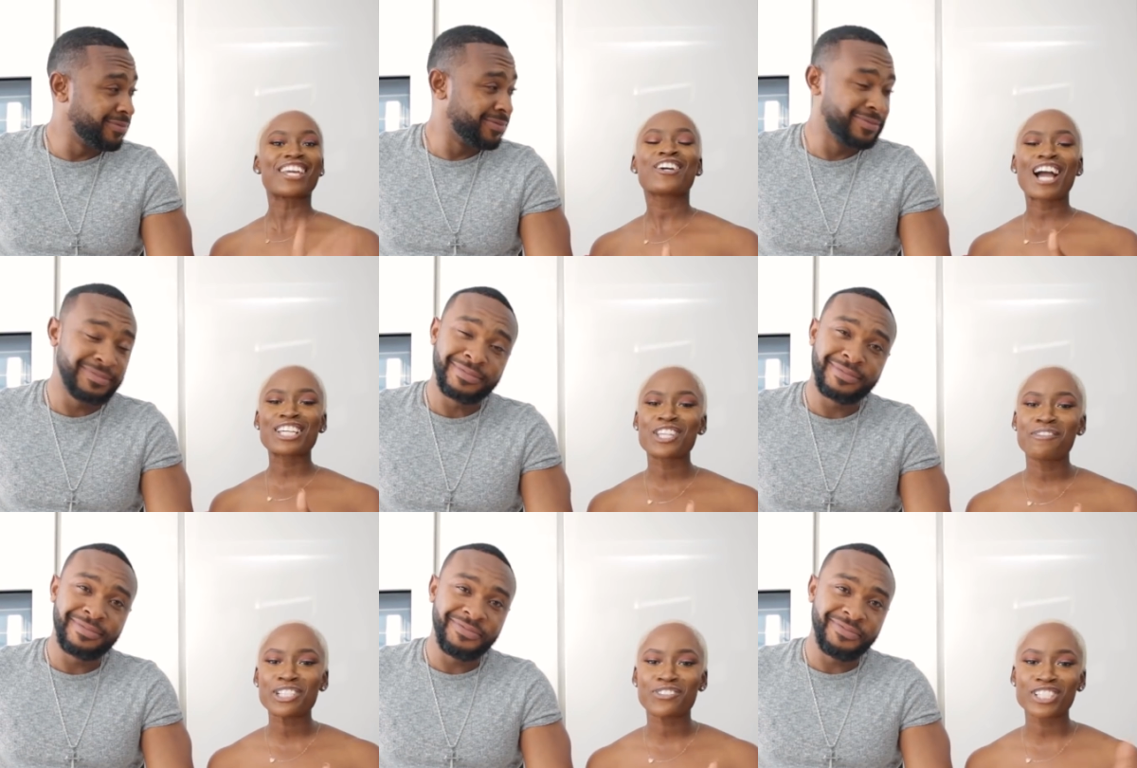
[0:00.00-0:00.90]
Speaker 1: Thank you guys so
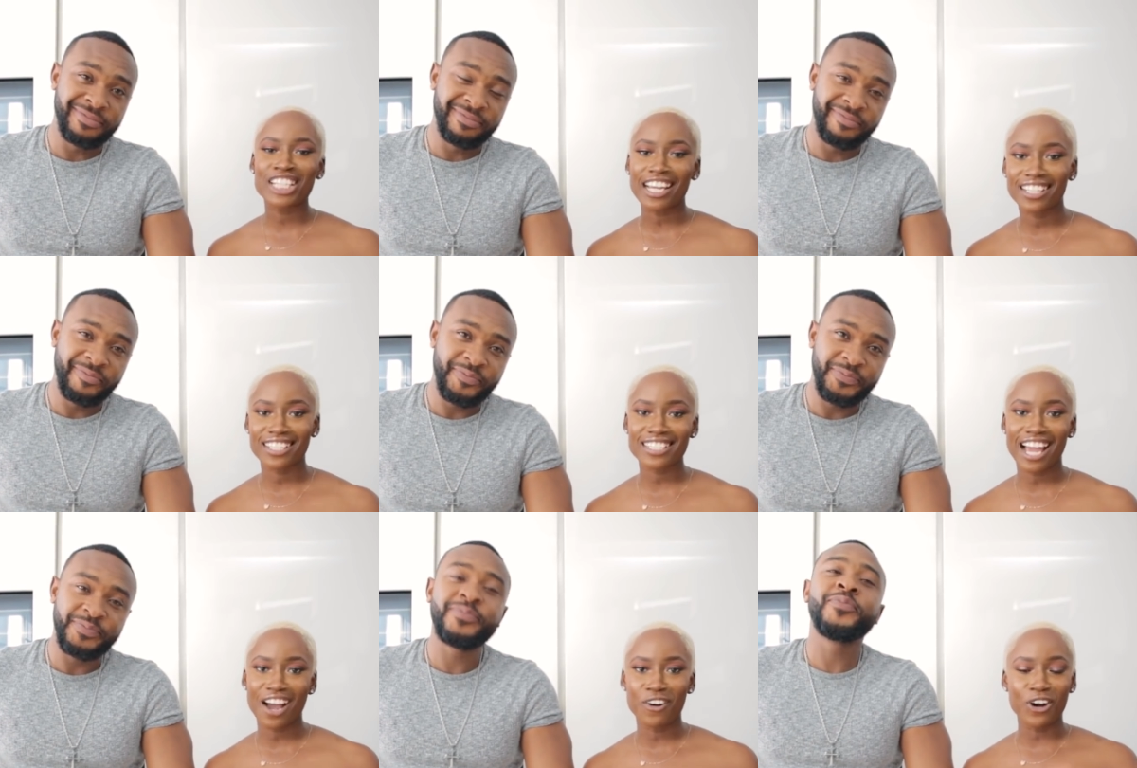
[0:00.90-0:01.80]
much for checking us
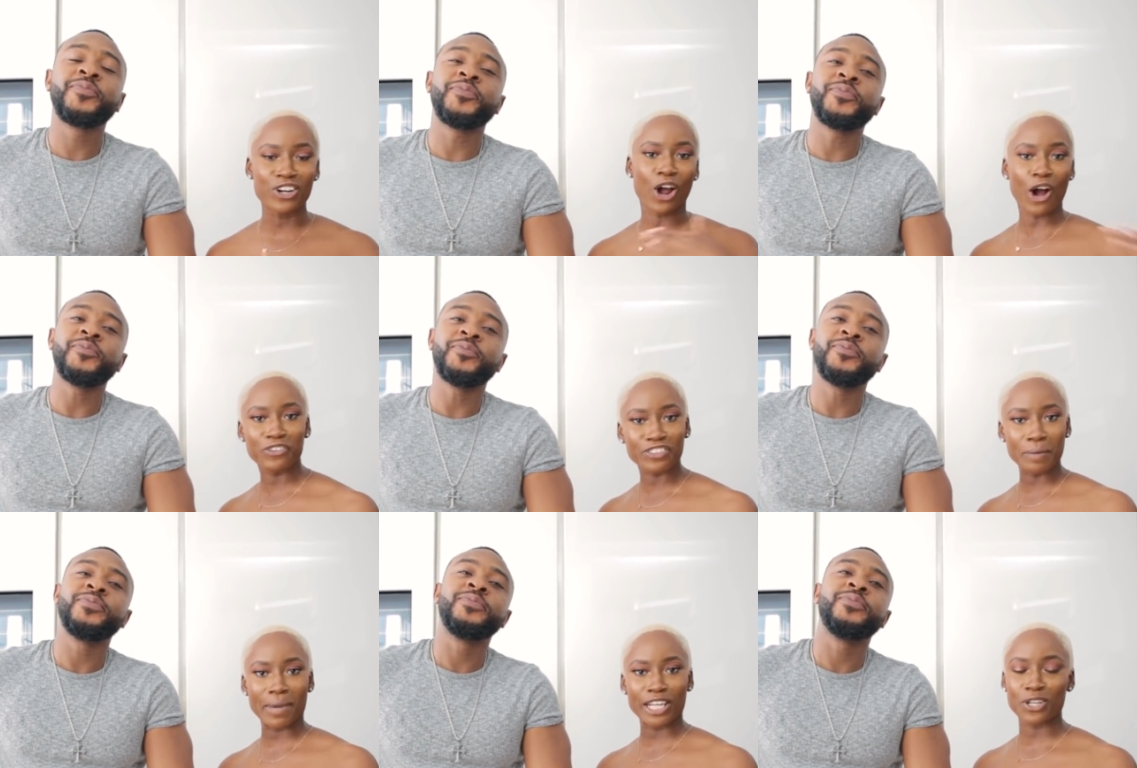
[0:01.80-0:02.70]
out on Off the
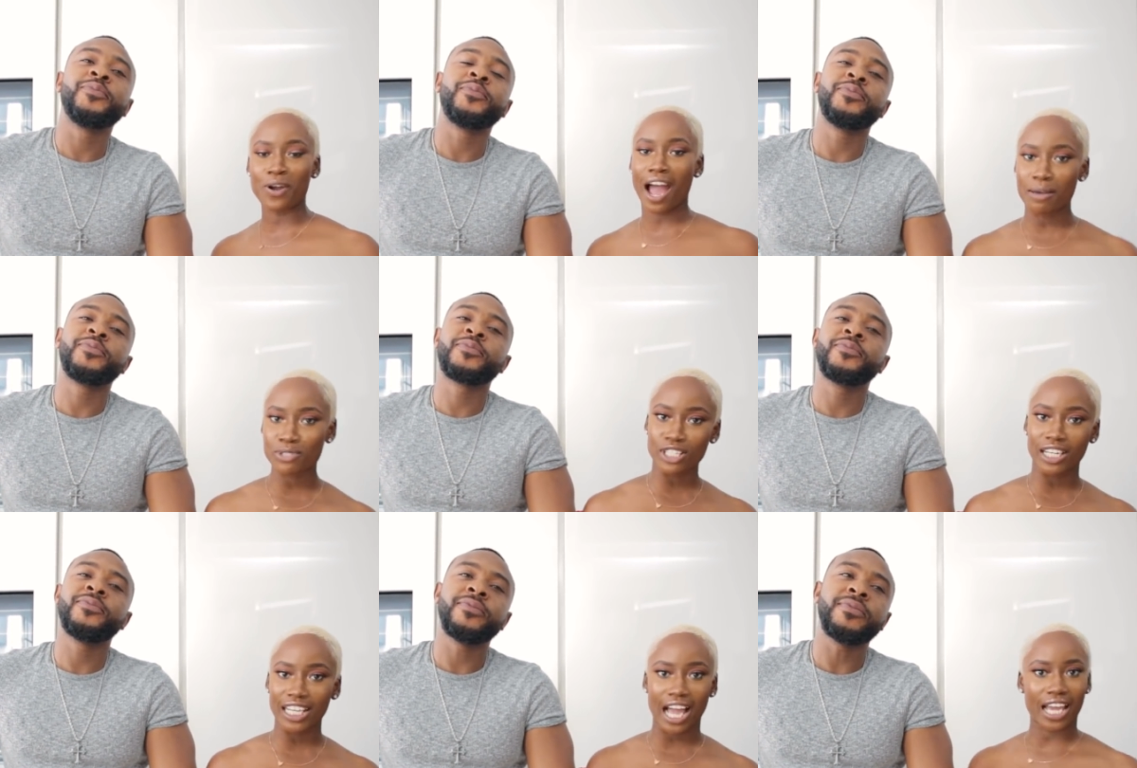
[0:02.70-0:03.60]
Menu. I'm
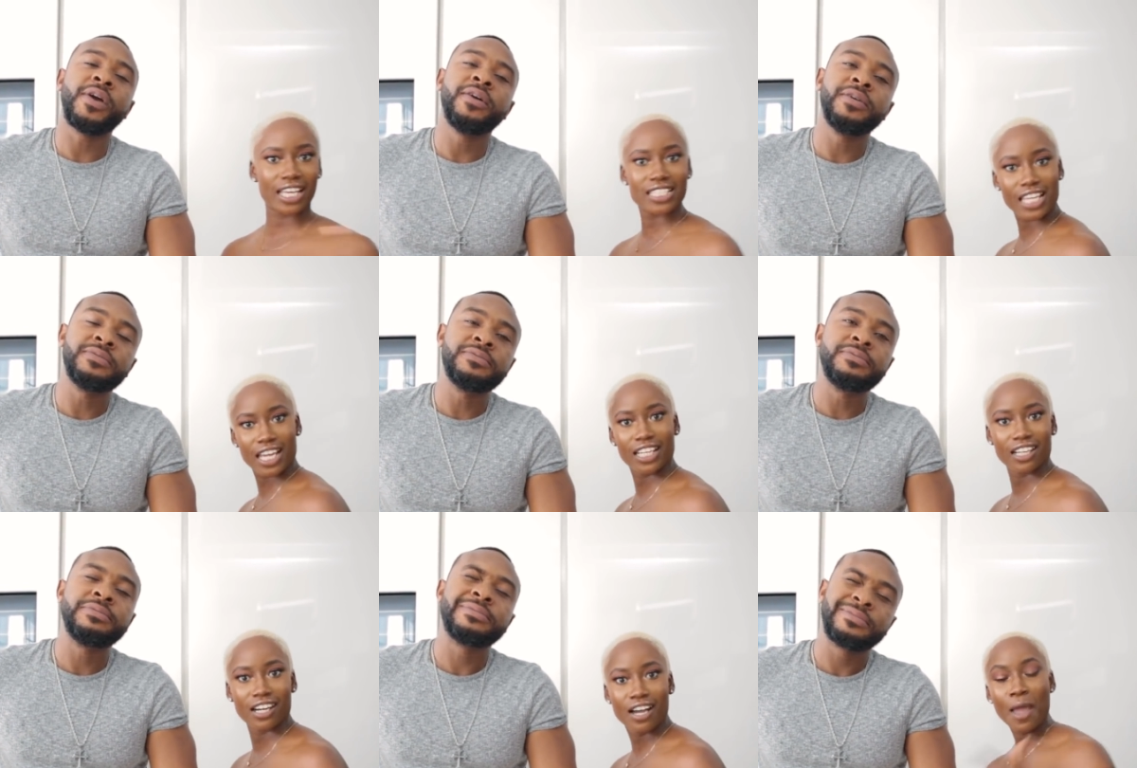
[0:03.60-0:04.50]
Soliat. He's
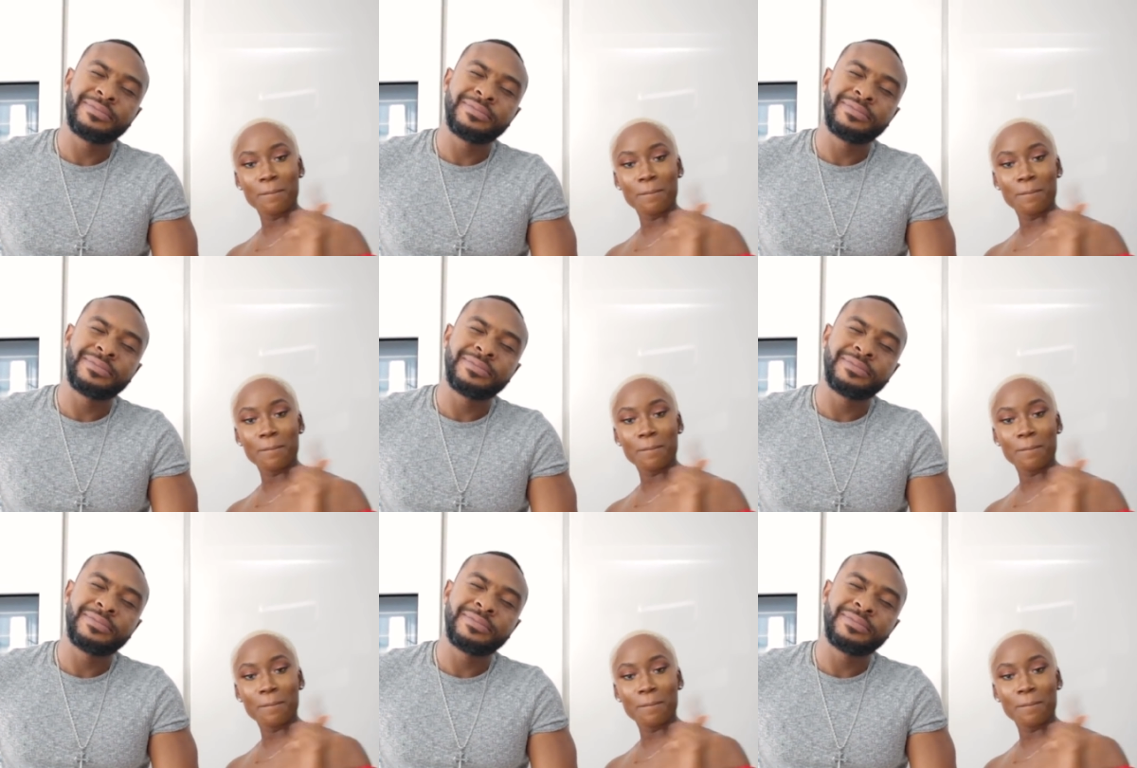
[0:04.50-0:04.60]
Enyinna.